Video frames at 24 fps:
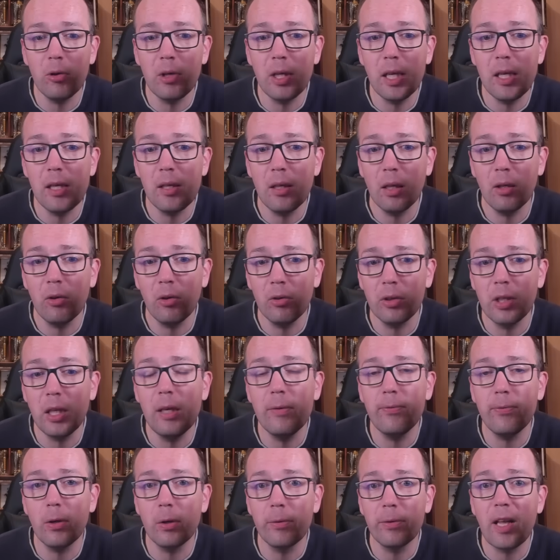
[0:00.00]

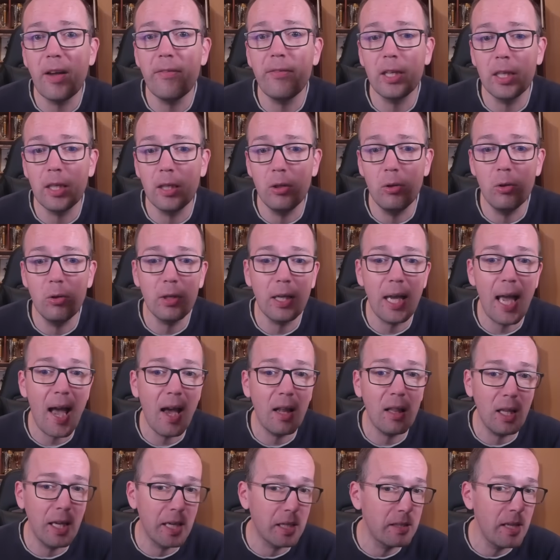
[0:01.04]
d4 with everything you
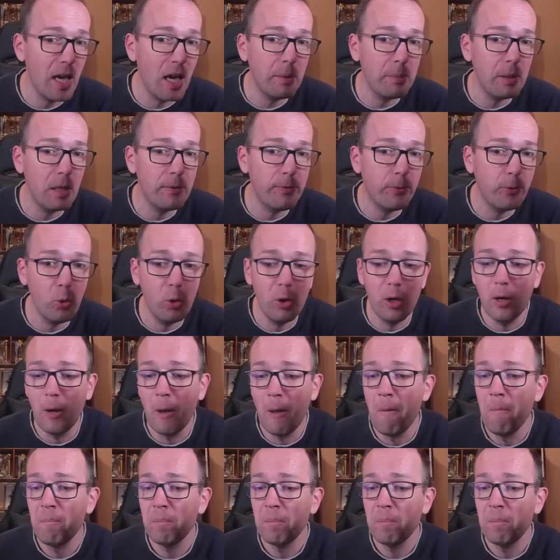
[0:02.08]
can, like knight b4.